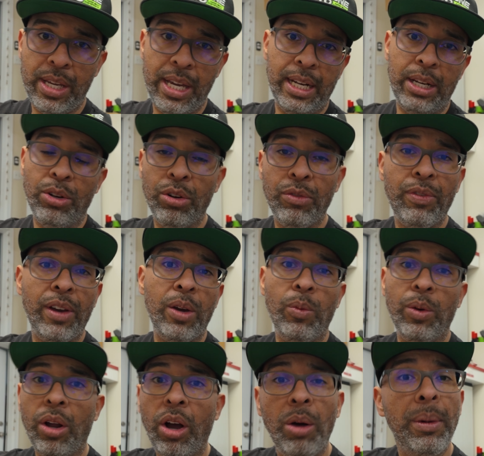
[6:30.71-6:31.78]
get notified
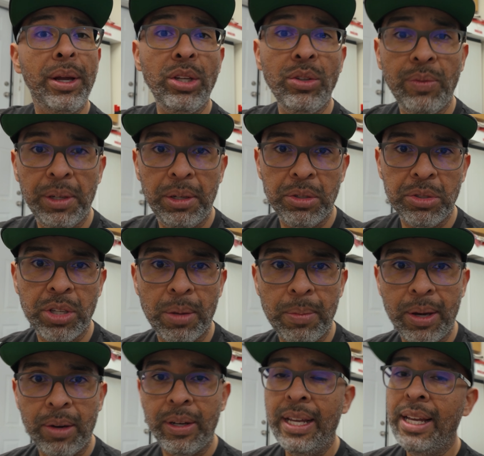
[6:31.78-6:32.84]
when all my new videos come
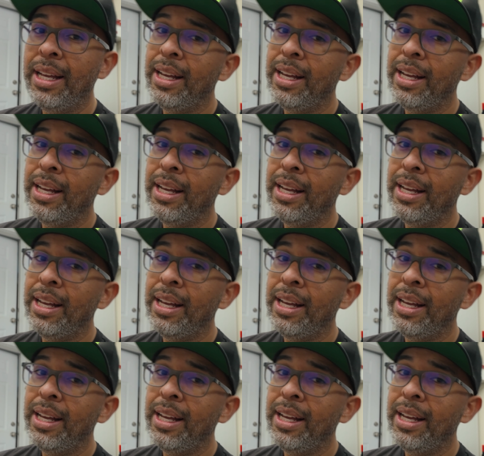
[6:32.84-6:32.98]
out.